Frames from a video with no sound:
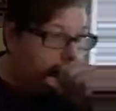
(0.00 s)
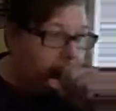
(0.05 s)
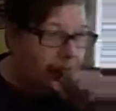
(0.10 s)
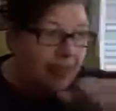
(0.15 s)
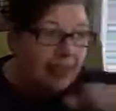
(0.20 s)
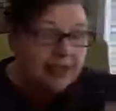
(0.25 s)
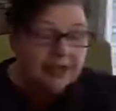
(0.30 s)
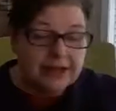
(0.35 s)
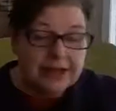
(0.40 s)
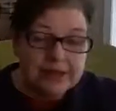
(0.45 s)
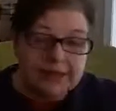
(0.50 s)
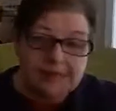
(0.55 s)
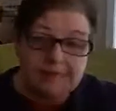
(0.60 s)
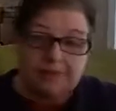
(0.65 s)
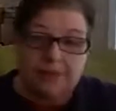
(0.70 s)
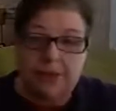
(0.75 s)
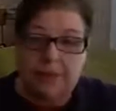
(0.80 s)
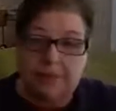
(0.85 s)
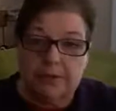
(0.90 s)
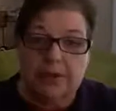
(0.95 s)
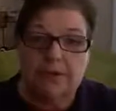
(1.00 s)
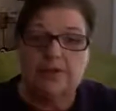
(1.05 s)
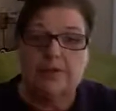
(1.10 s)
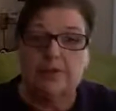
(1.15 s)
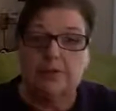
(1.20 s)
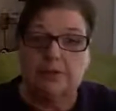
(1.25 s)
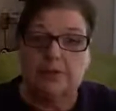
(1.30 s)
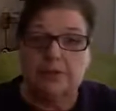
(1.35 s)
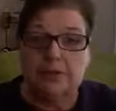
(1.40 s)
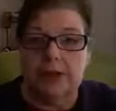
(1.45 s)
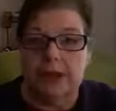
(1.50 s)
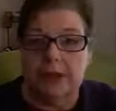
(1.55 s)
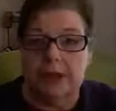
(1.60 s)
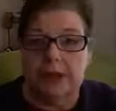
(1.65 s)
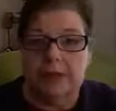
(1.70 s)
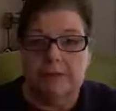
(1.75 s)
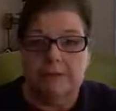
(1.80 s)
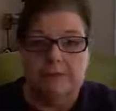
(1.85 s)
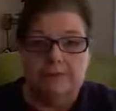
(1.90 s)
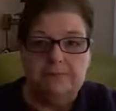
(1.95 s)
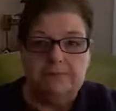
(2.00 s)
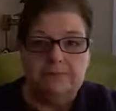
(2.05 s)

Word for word: It is biblical to plan.